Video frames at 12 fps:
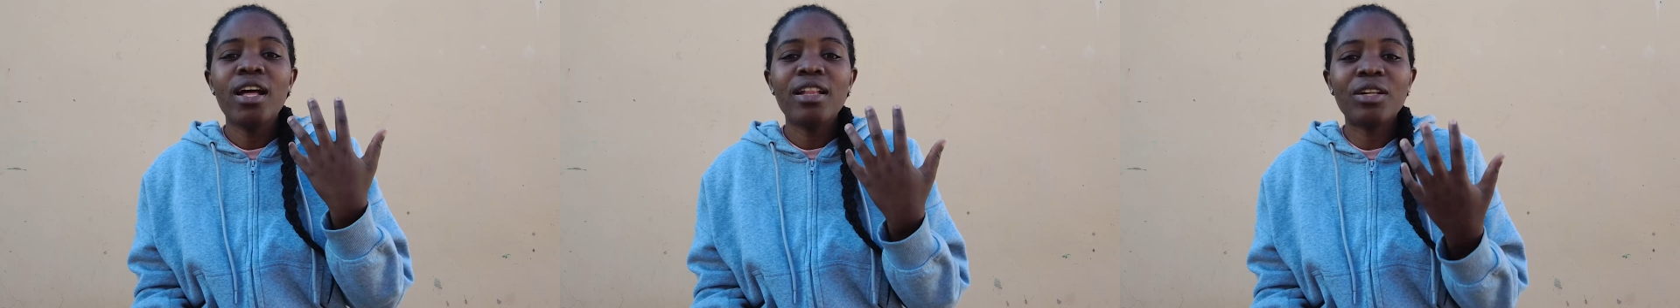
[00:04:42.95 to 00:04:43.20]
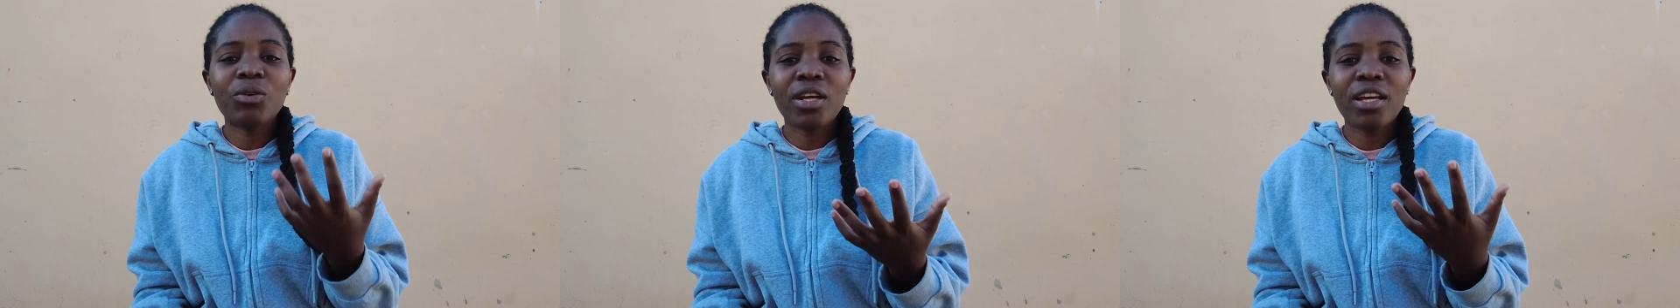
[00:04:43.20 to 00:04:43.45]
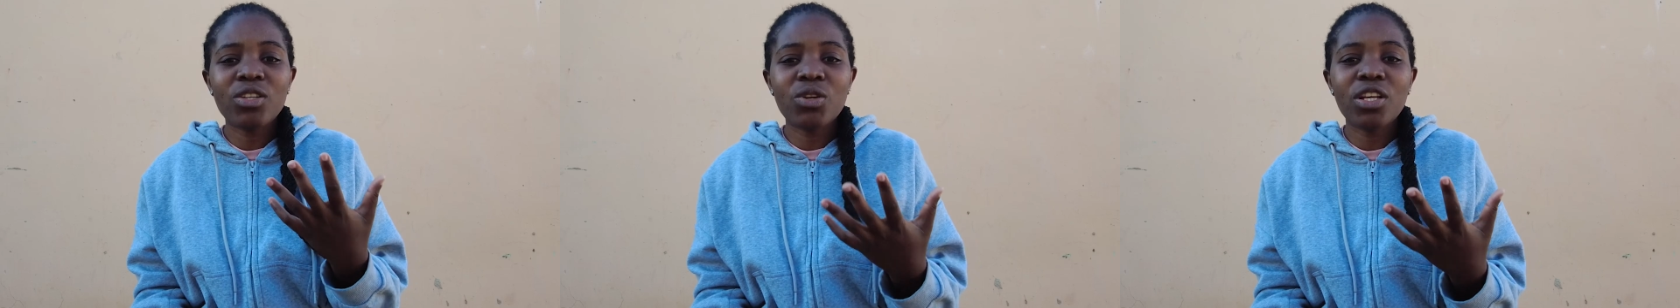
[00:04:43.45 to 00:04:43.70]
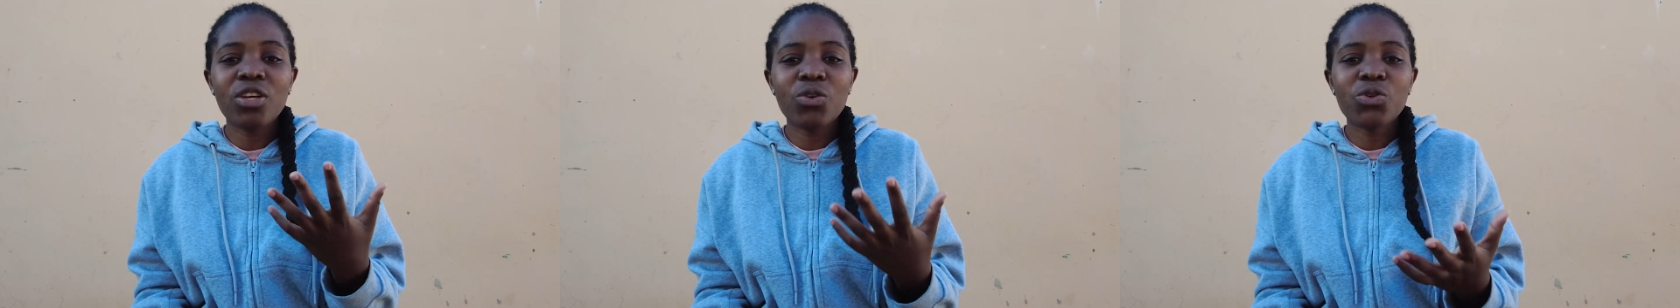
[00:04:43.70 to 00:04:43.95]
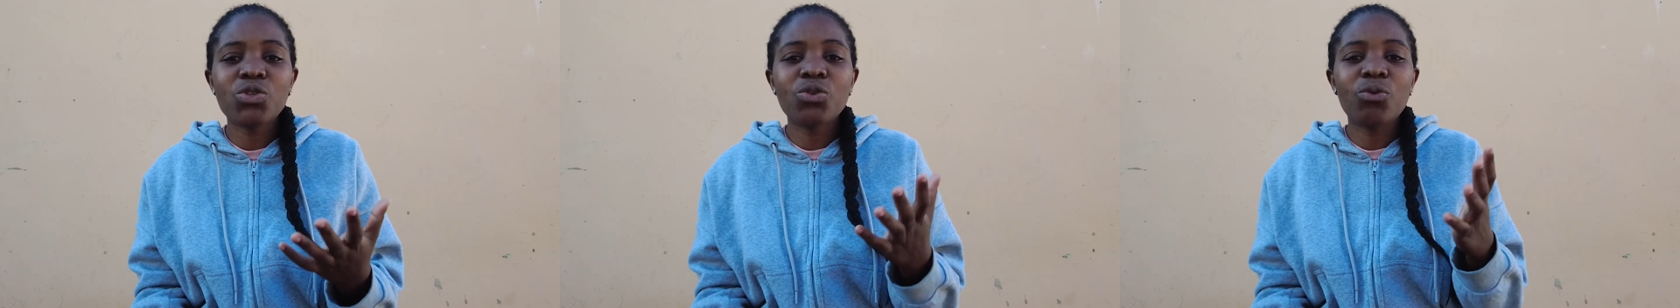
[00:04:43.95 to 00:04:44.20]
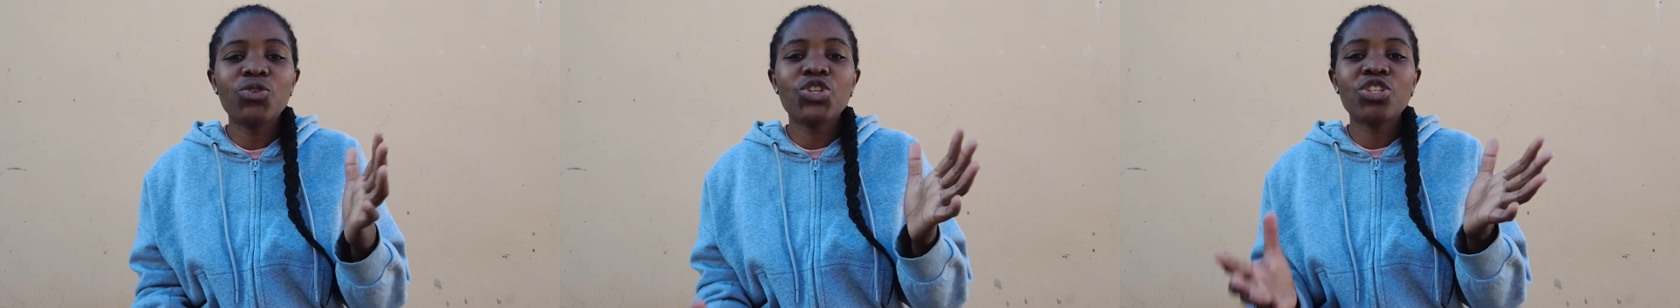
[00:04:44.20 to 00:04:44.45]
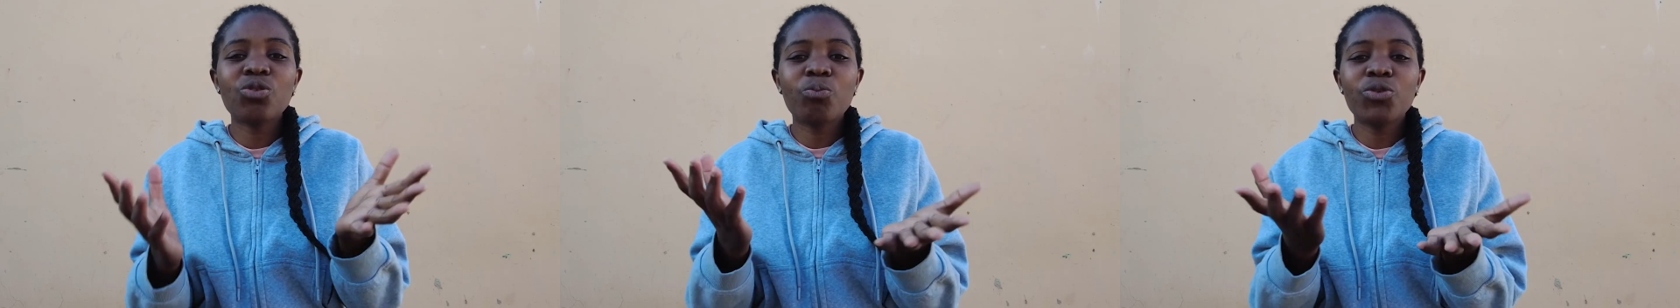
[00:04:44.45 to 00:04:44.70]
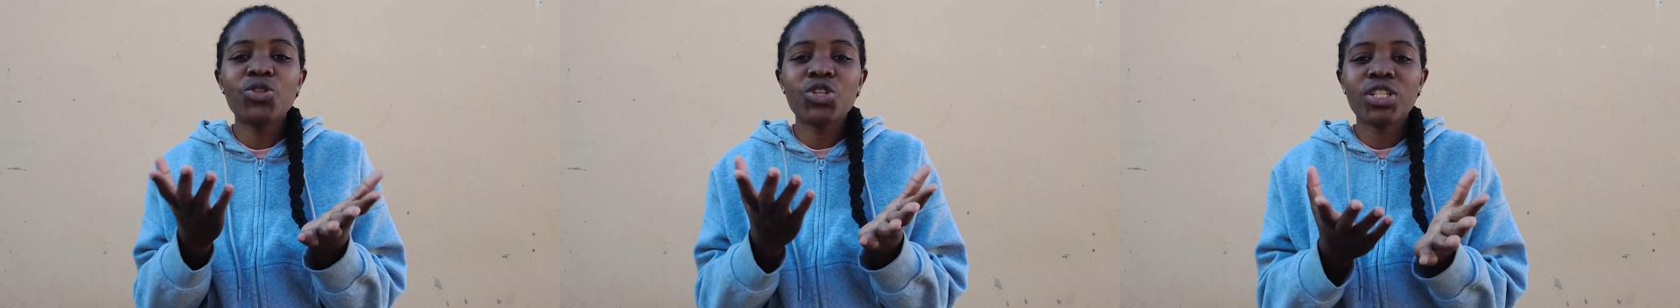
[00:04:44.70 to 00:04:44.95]
that you can actually use to just to
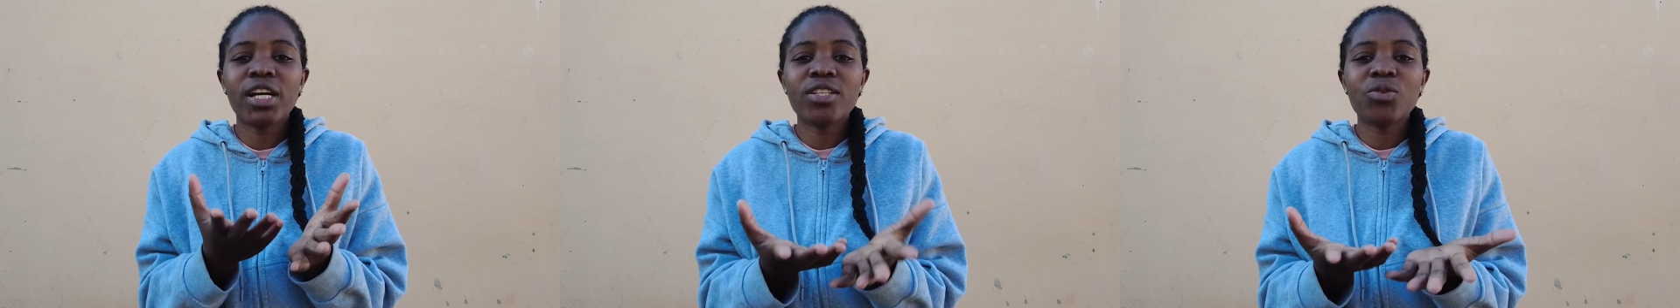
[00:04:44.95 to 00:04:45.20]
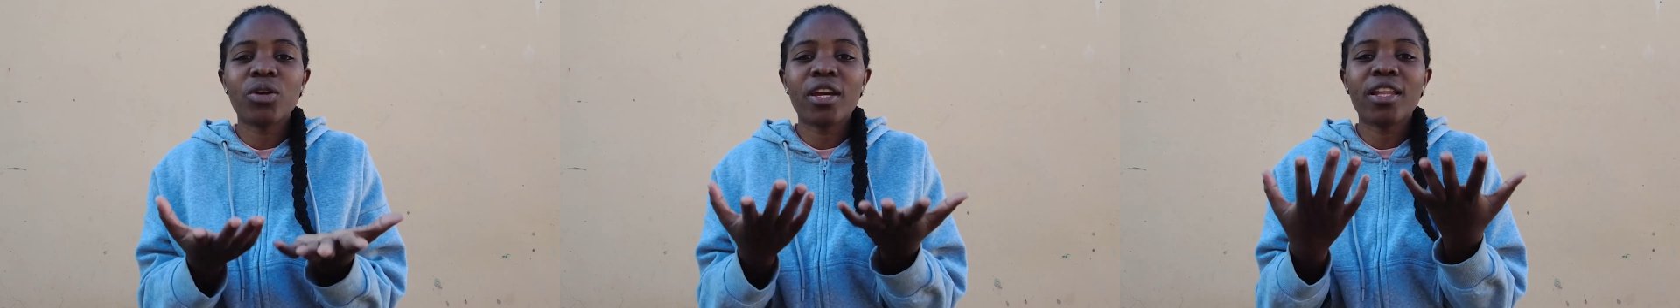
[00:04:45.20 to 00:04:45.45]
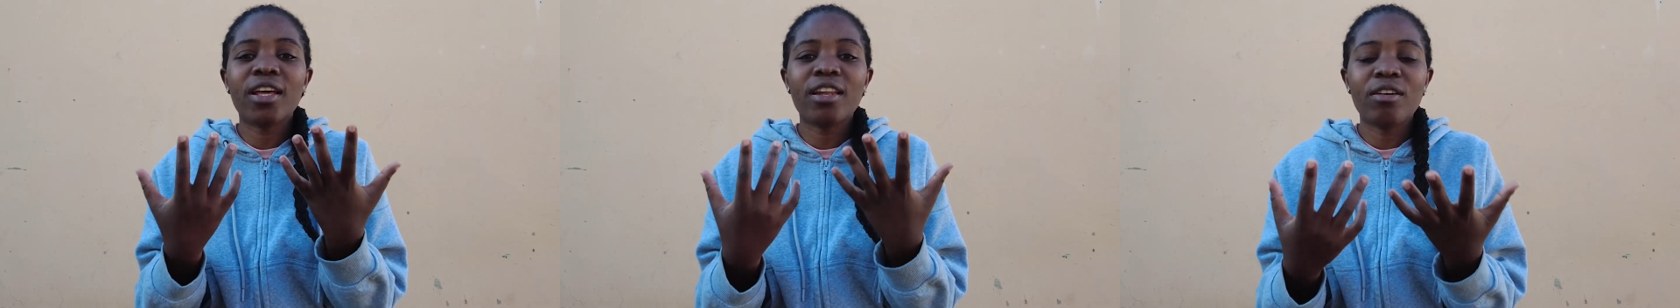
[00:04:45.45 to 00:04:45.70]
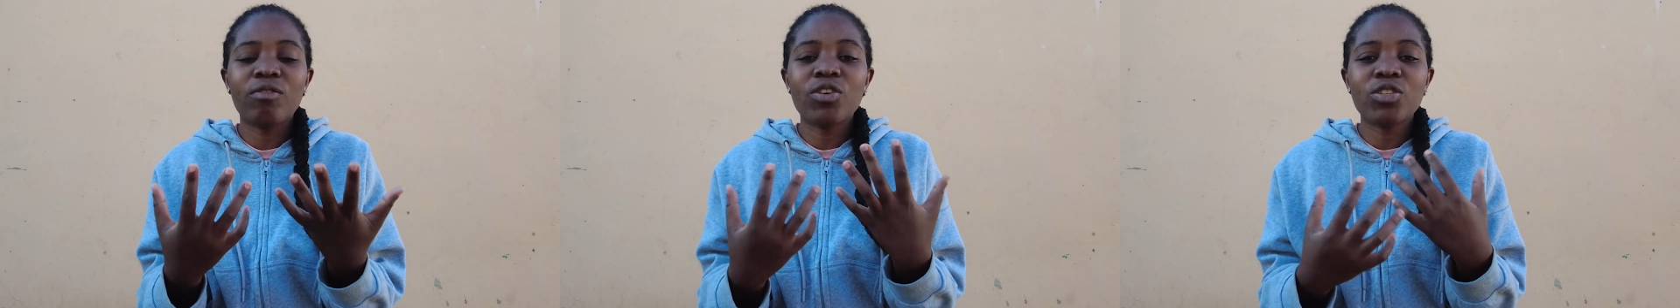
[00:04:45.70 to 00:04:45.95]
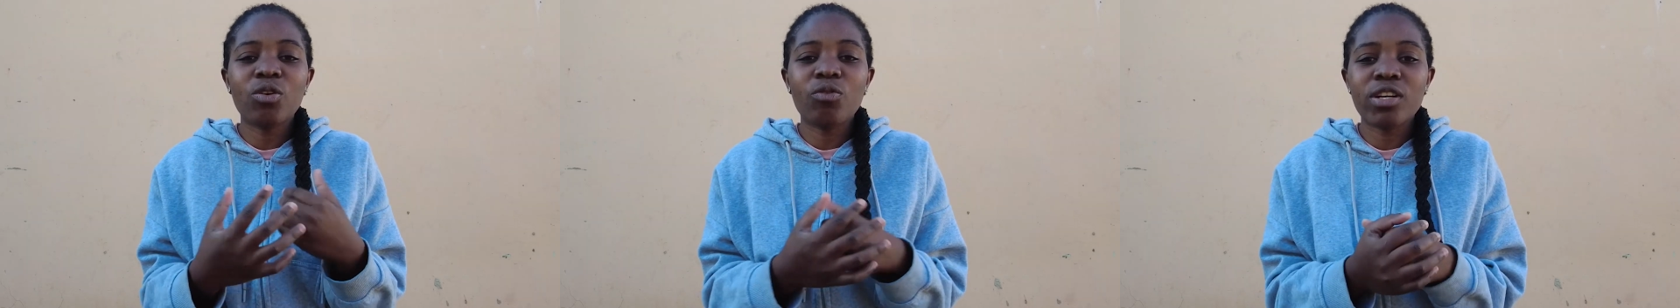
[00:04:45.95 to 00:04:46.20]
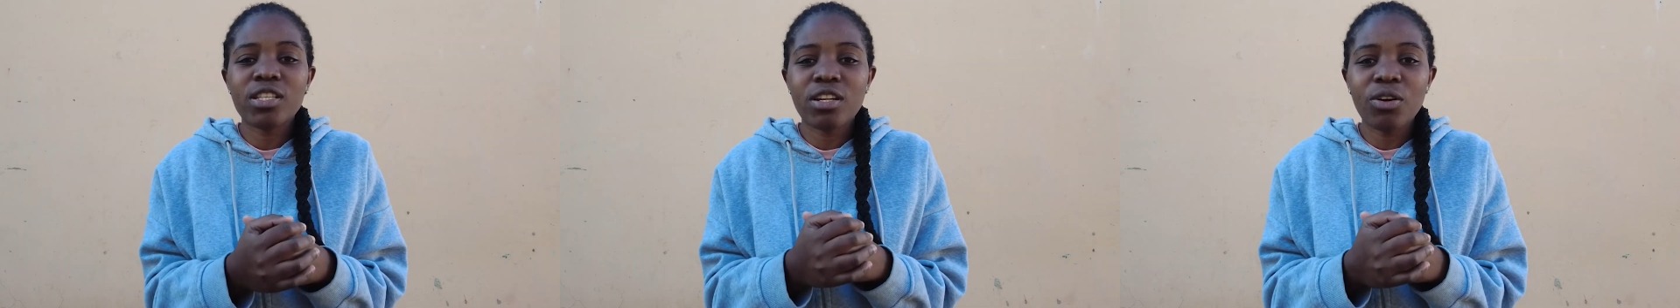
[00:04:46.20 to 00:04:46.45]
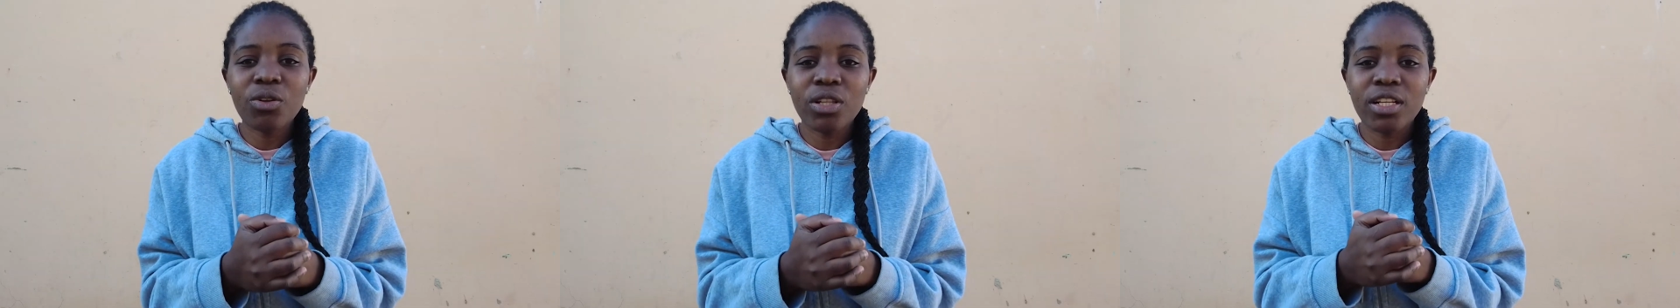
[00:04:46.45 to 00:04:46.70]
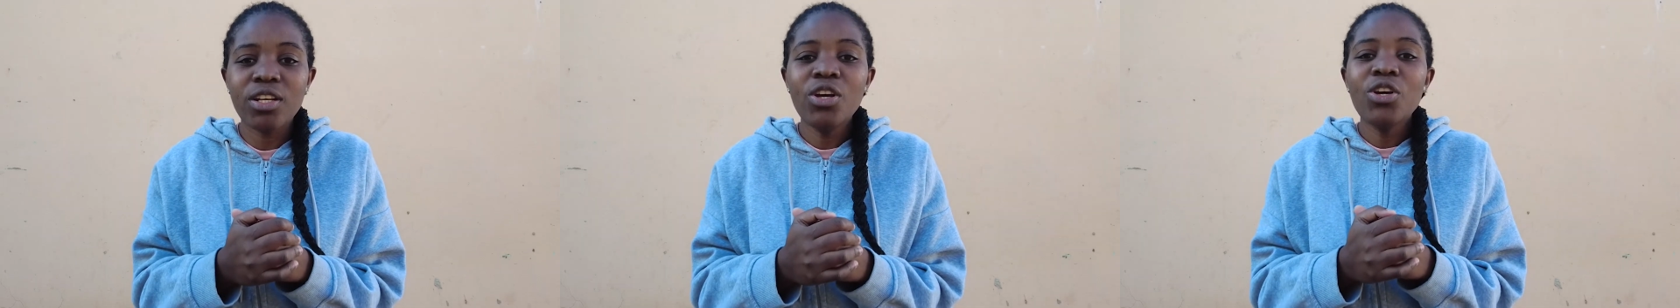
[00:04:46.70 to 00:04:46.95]
put your slides together and the voiceovers and all
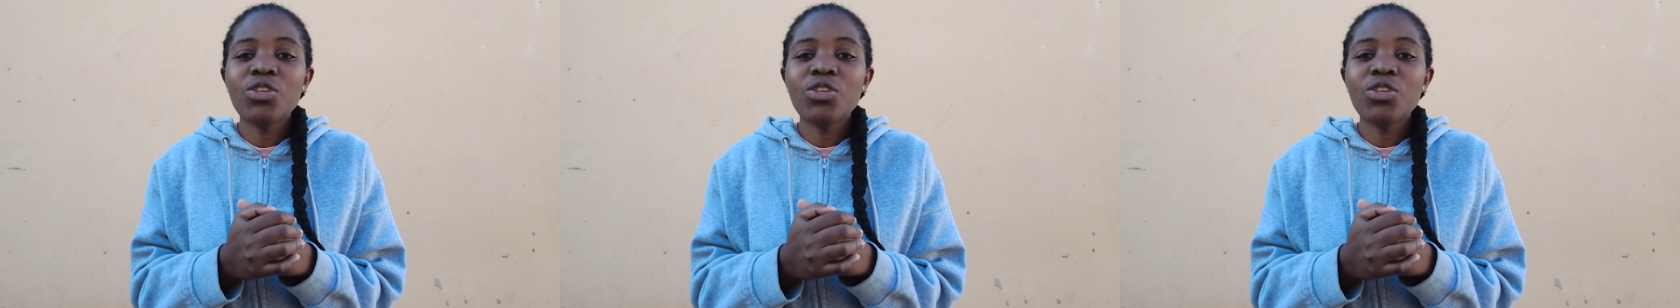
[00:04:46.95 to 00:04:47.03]
that.